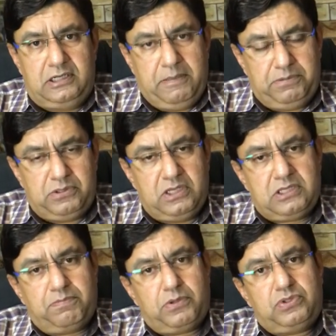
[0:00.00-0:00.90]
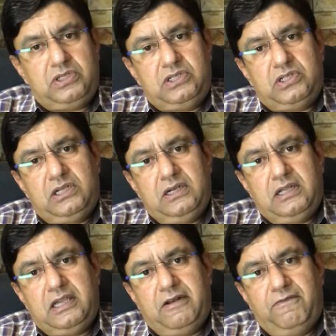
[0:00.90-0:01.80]
TIPS is a procedure
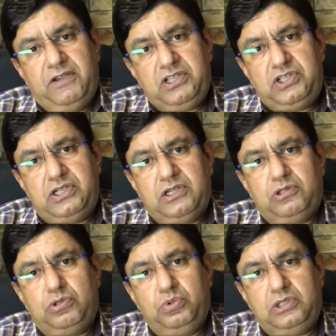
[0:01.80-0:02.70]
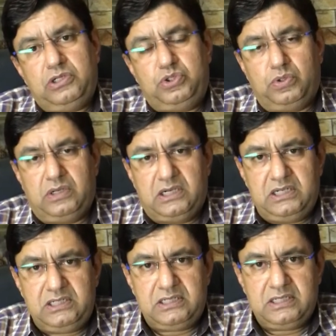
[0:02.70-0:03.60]
in which through the
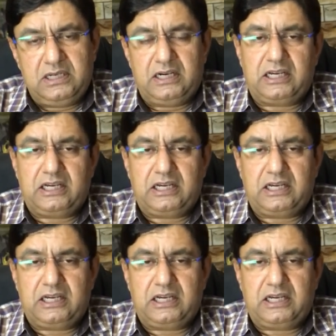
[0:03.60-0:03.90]
jugulars,